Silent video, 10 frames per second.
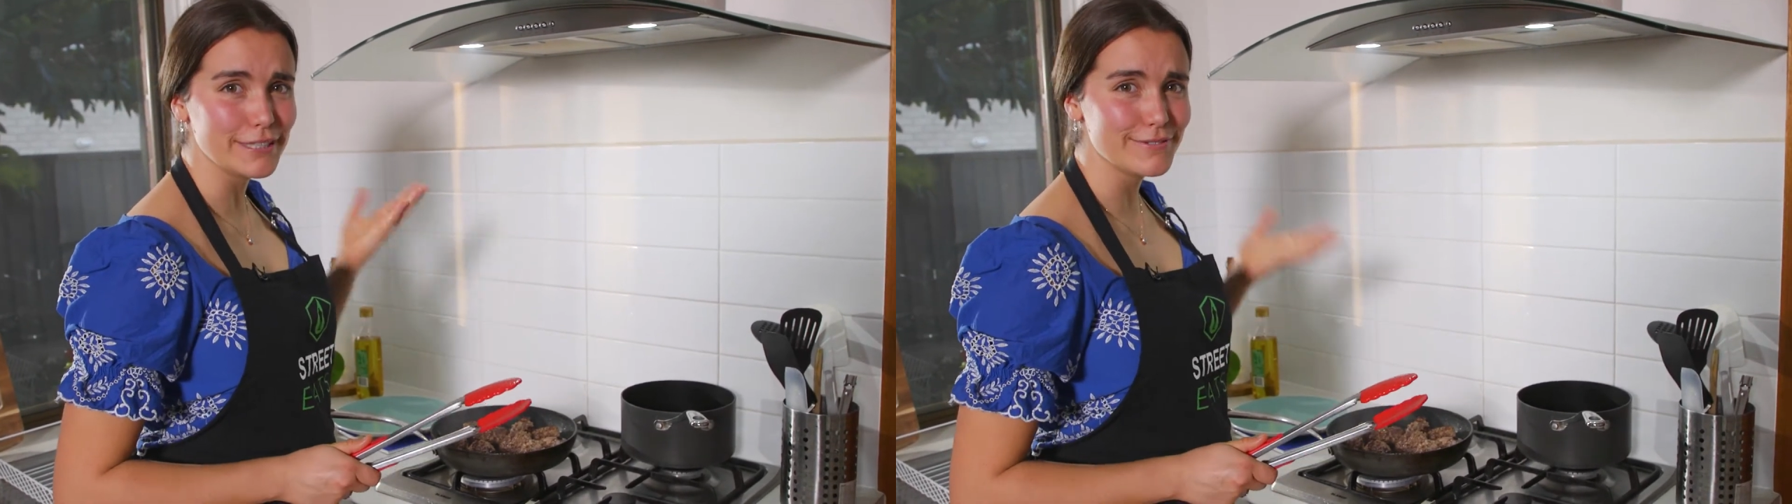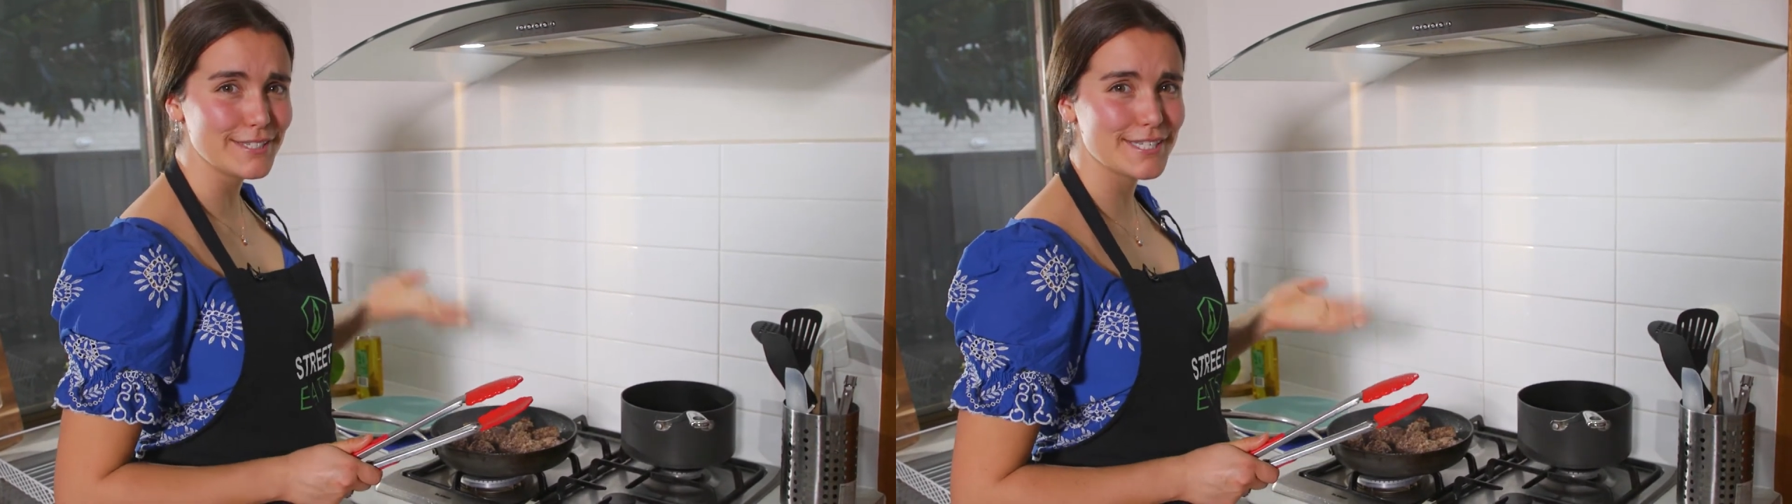
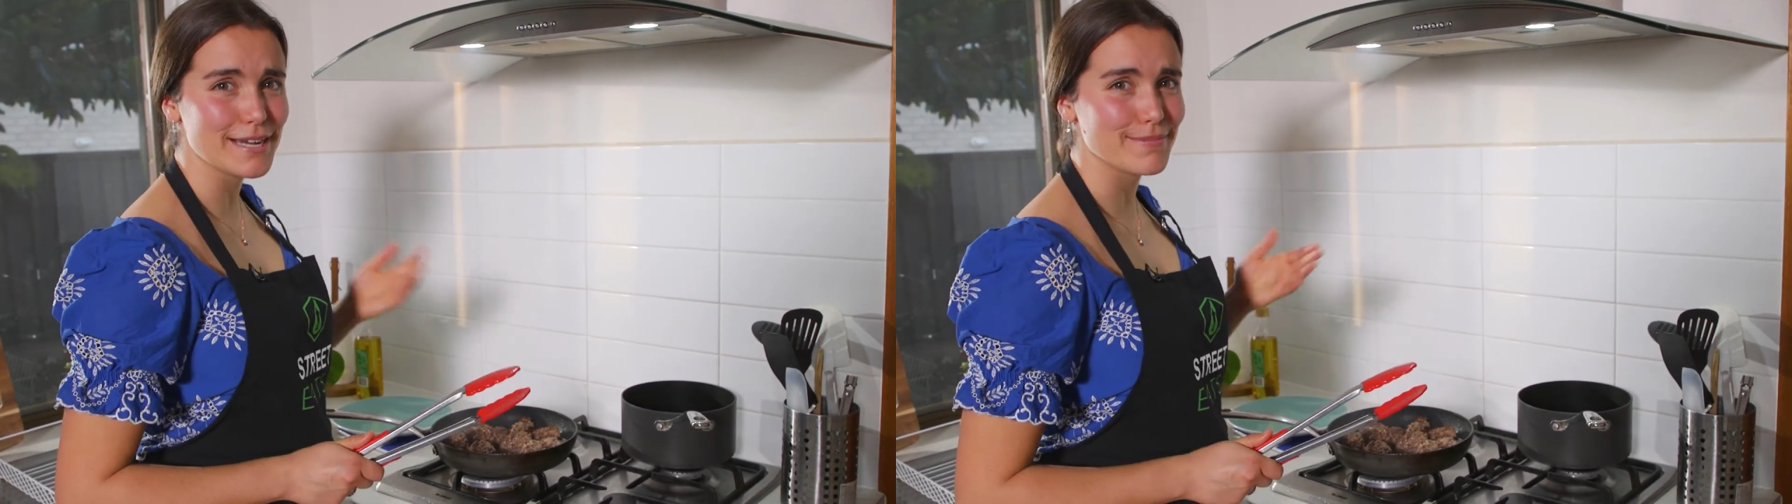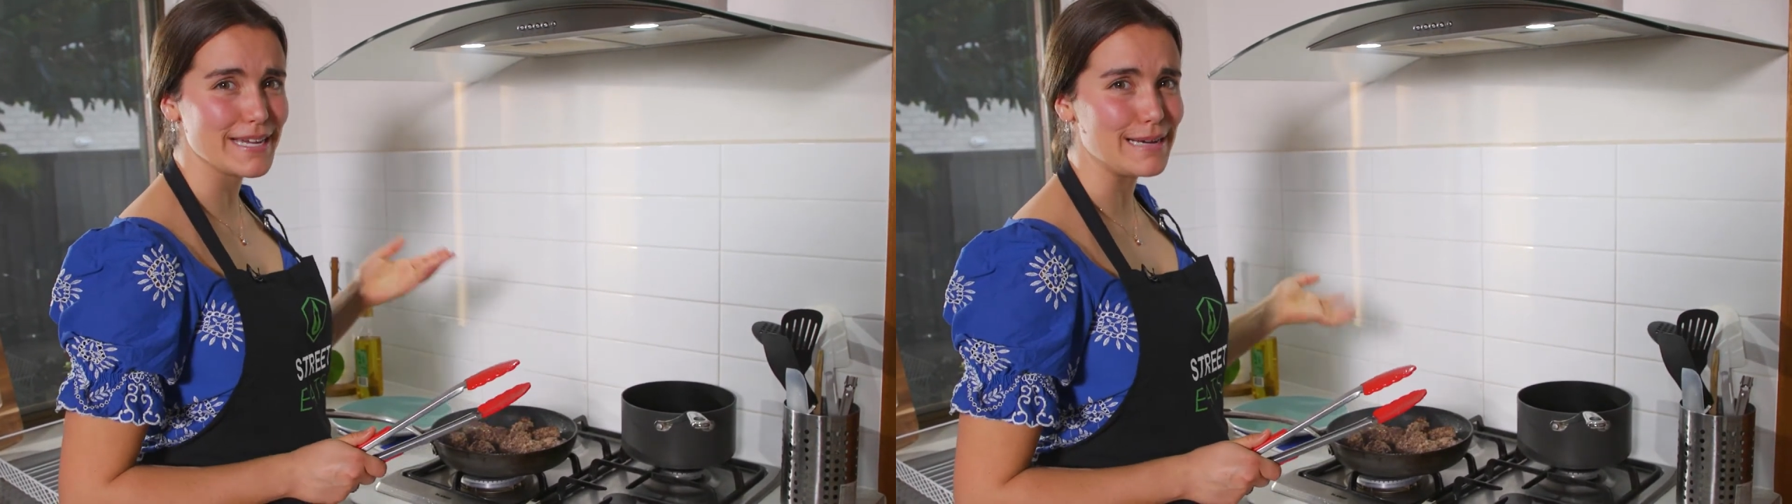If it's
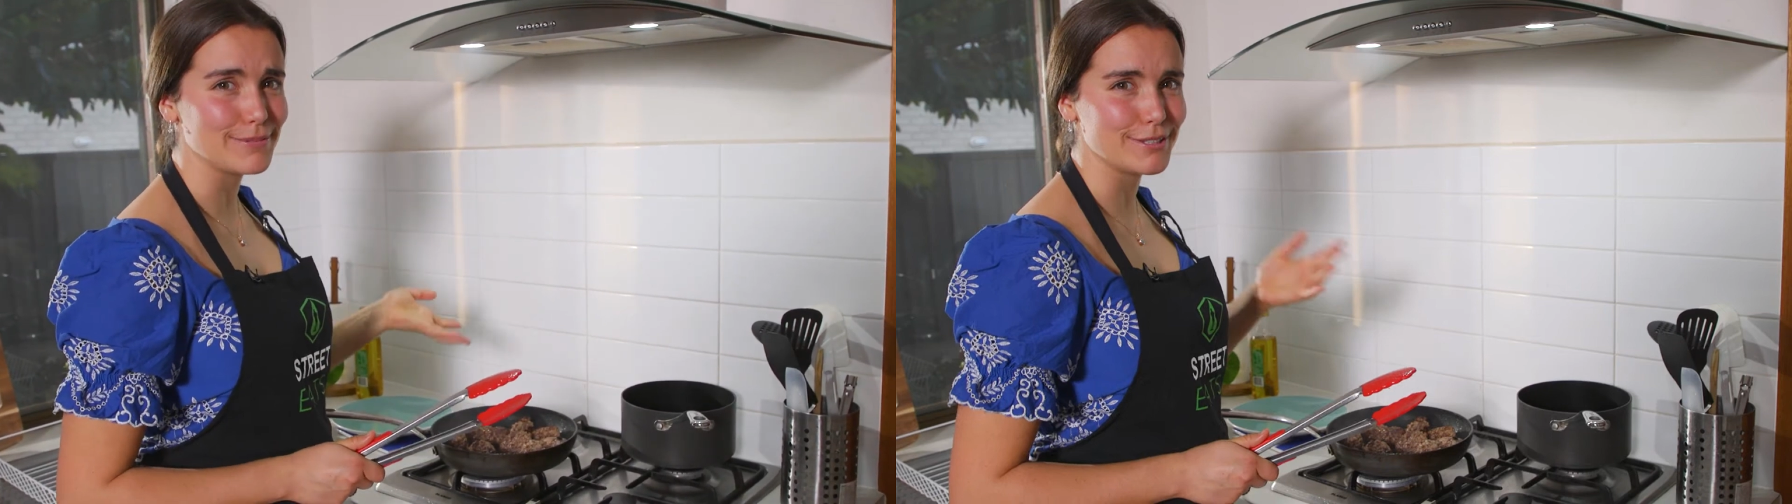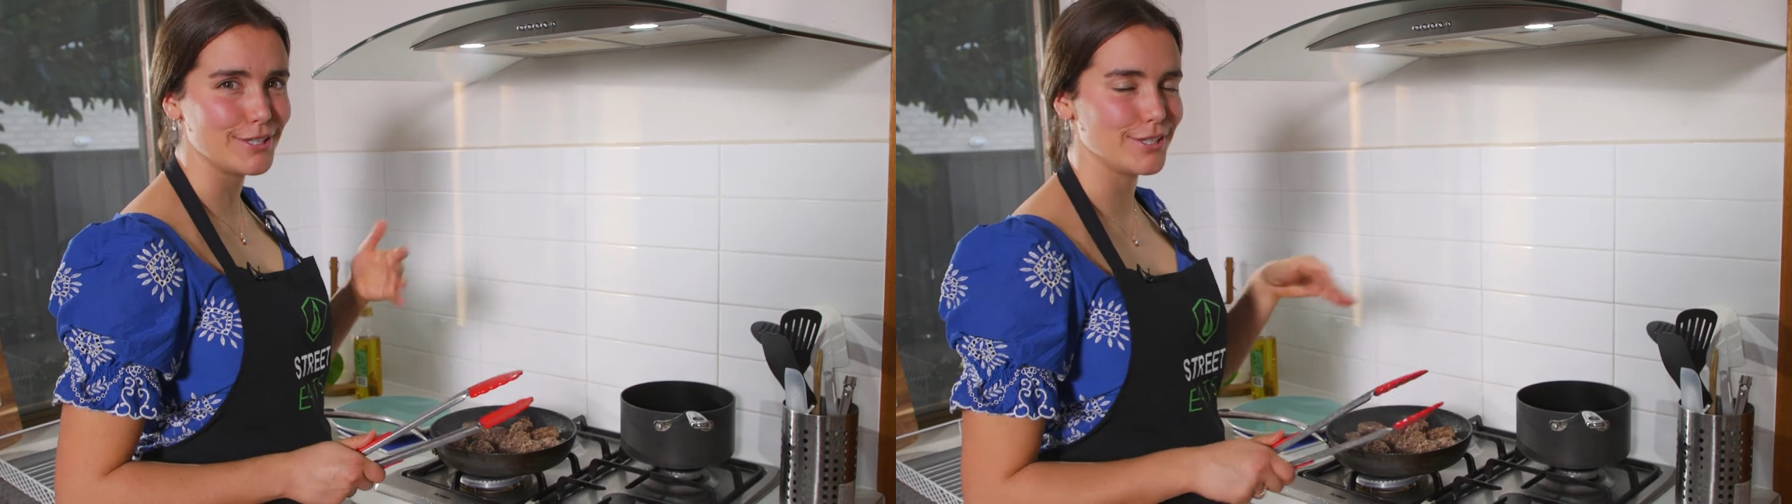jumping up on you,